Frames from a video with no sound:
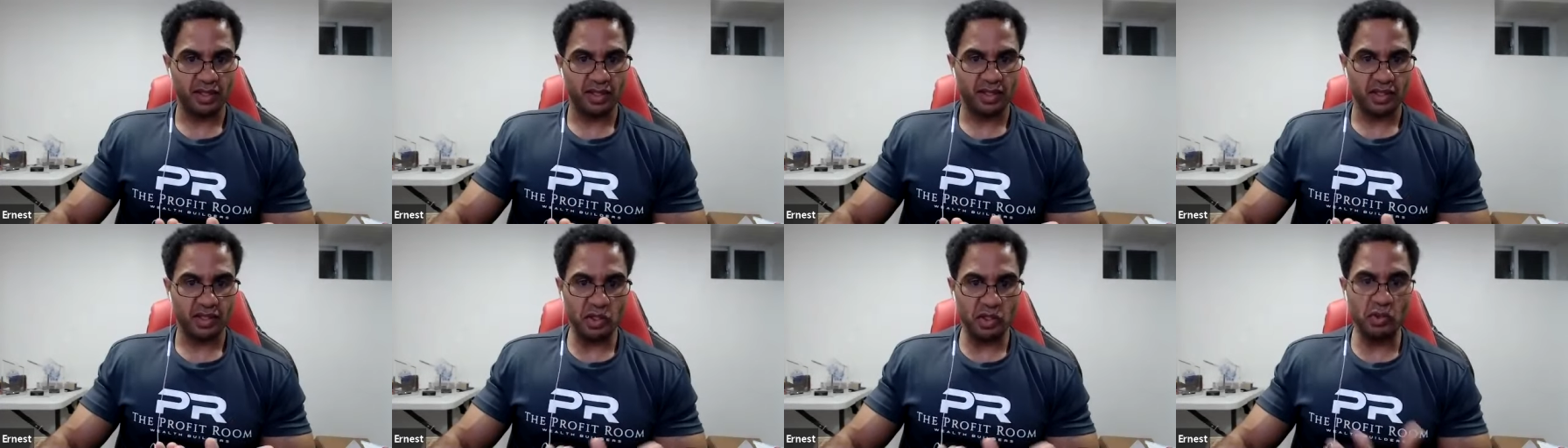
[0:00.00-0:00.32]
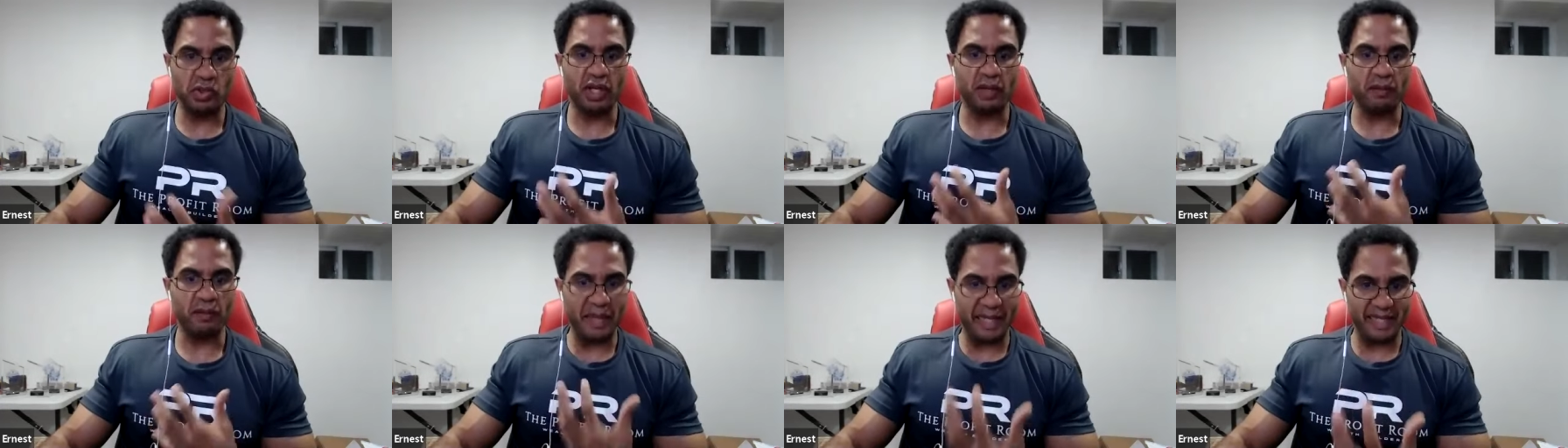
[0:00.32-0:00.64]
You
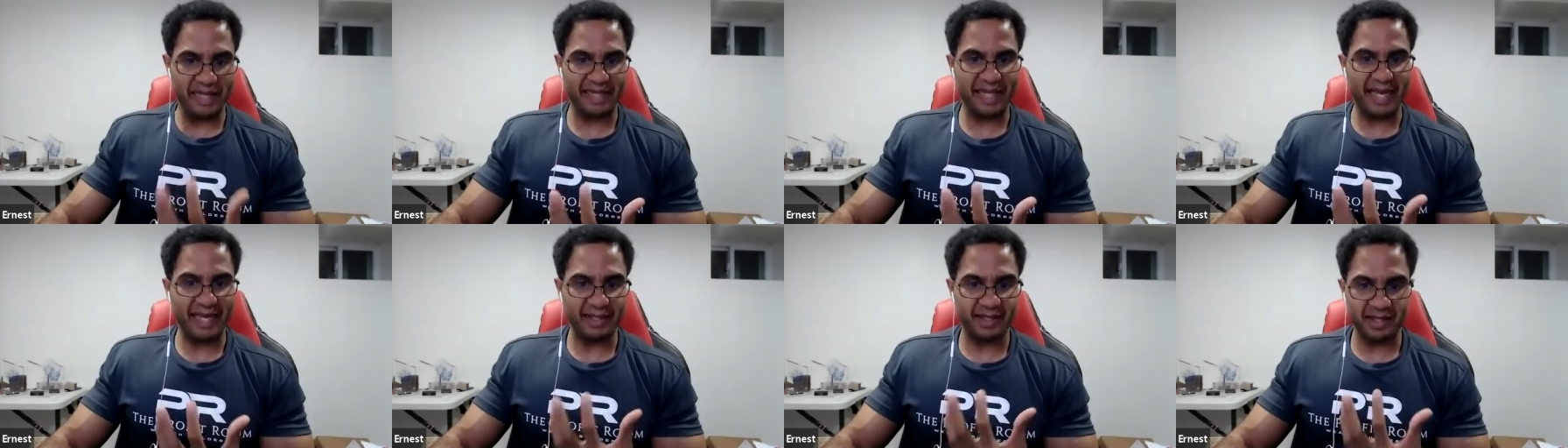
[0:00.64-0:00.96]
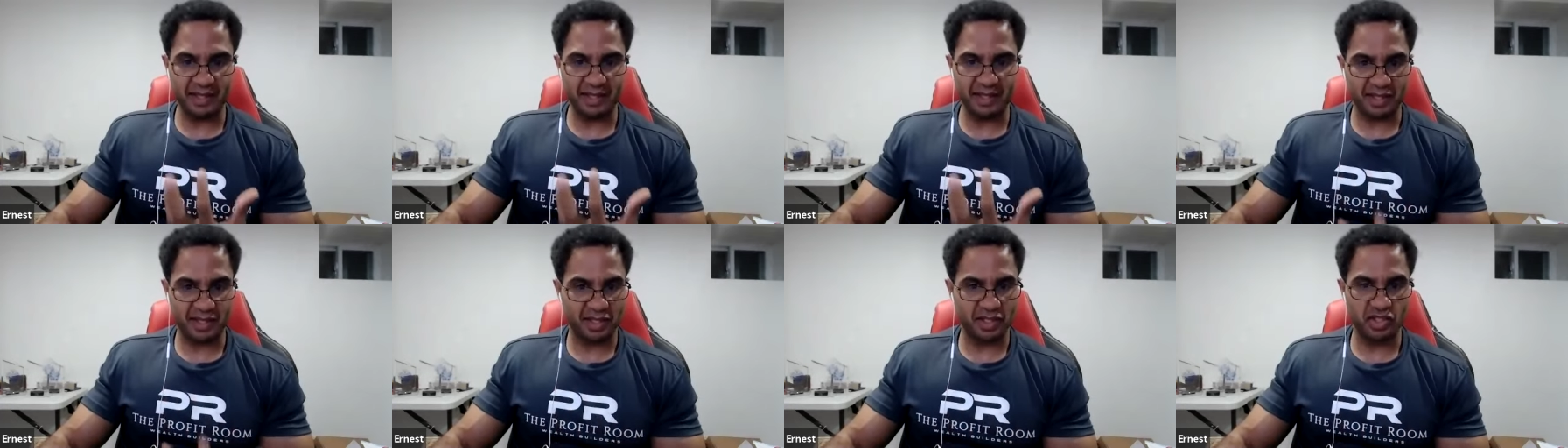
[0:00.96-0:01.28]
can make that
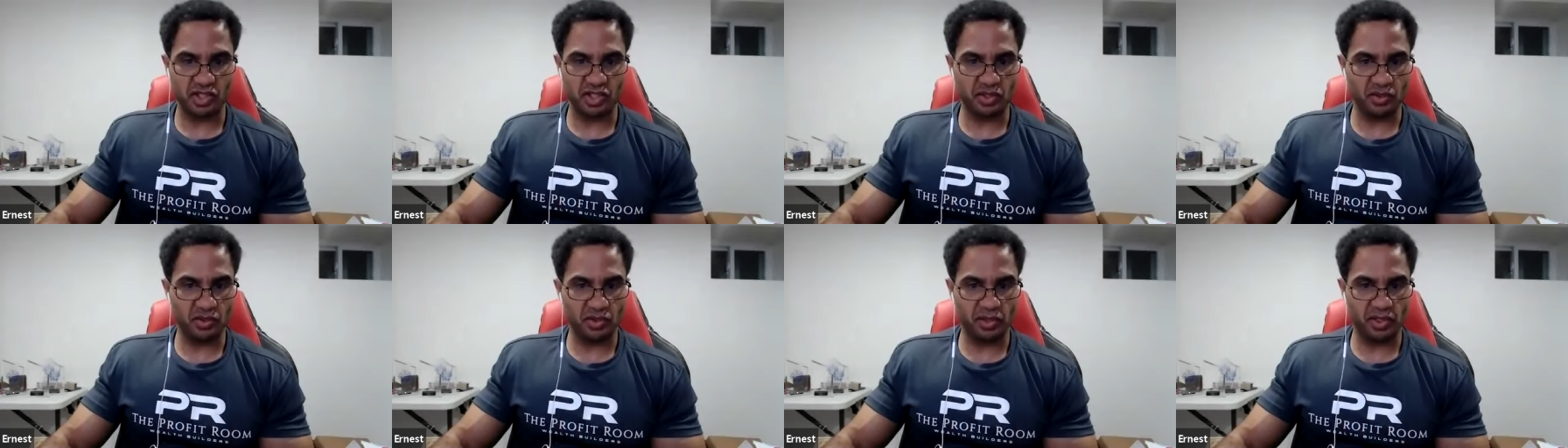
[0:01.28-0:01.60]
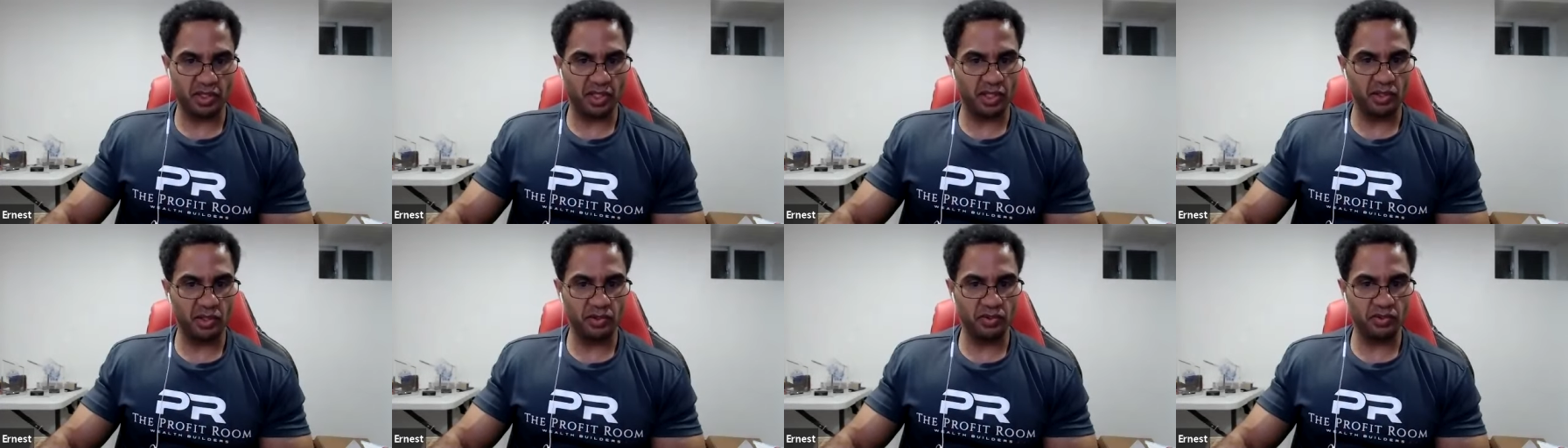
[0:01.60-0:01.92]
decision on
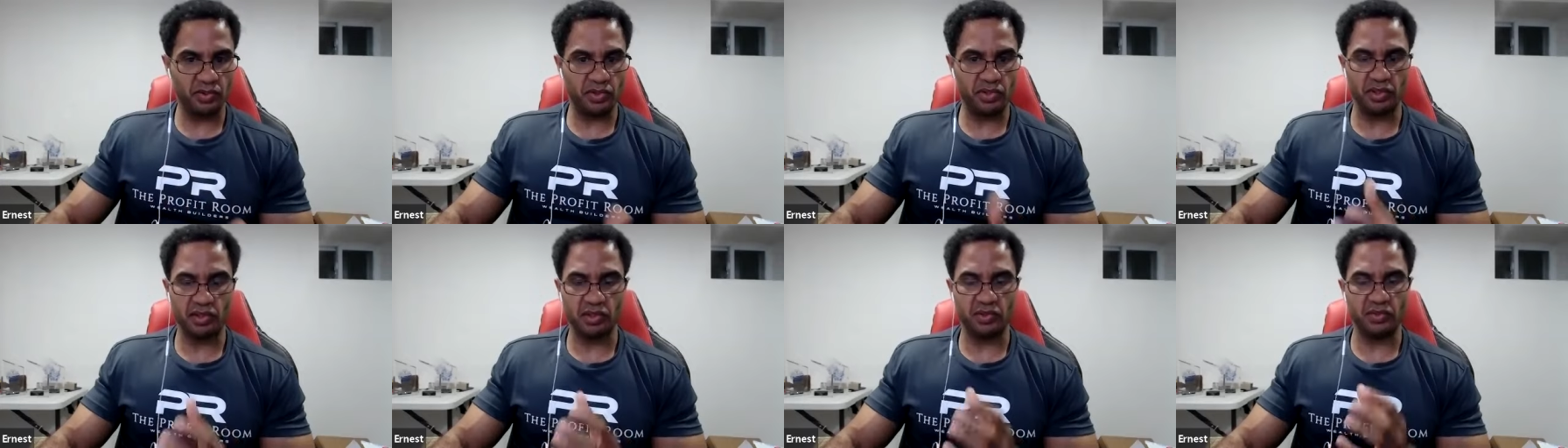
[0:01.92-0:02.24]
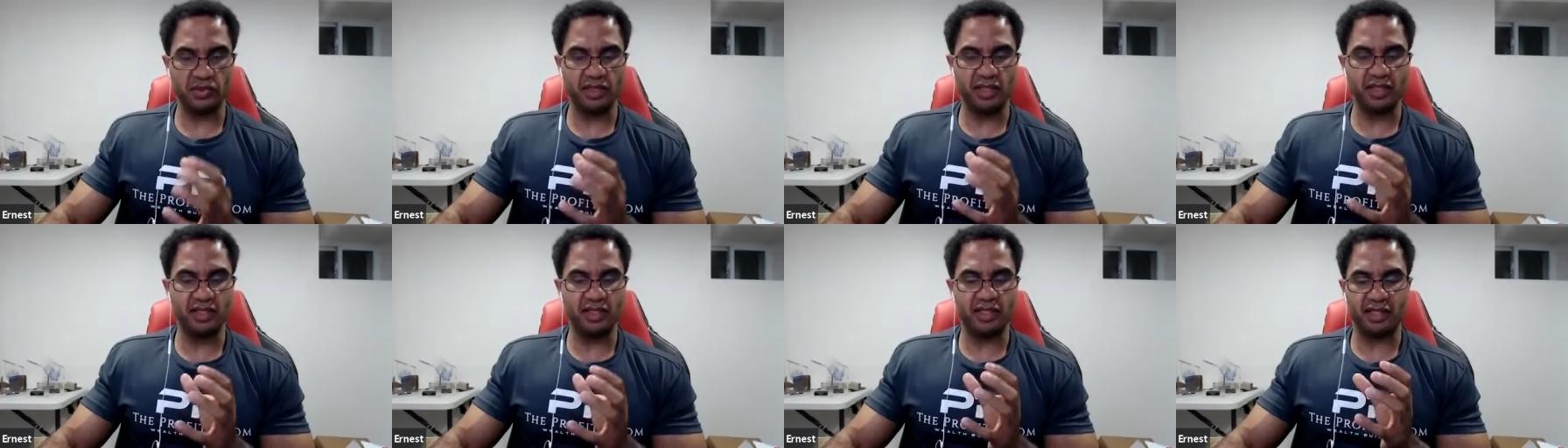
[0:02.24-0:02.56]
your own. You don't
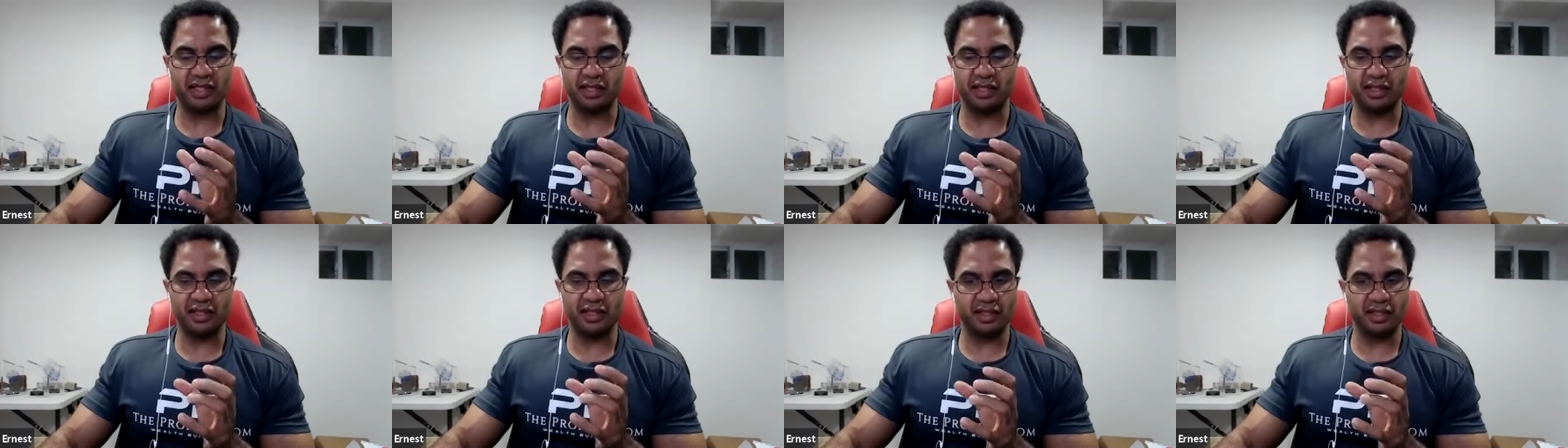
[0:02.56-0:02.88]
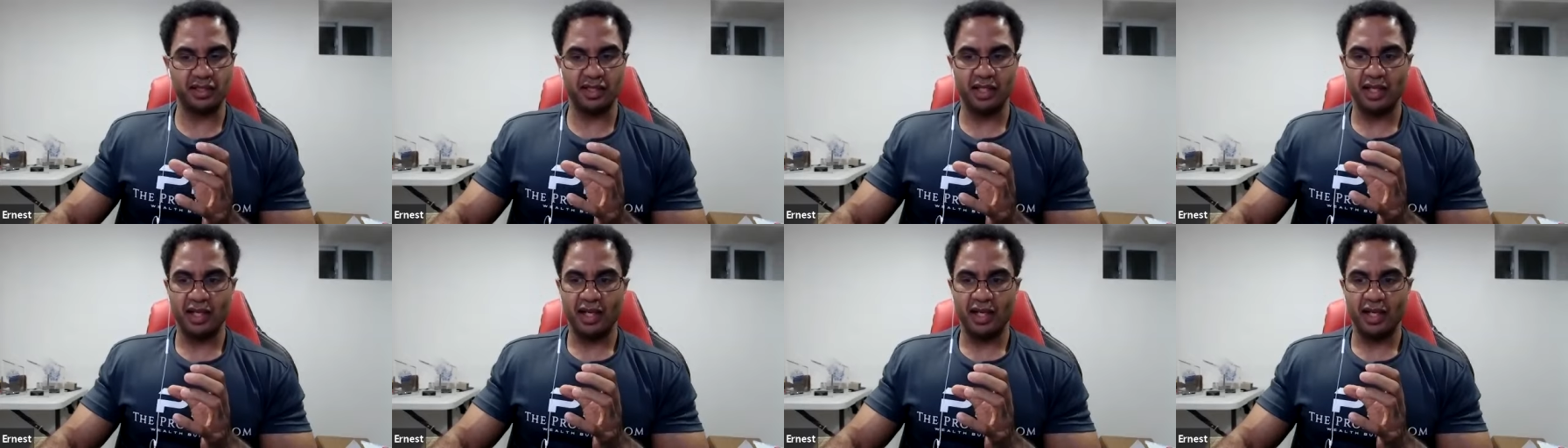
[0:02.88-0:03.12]
need to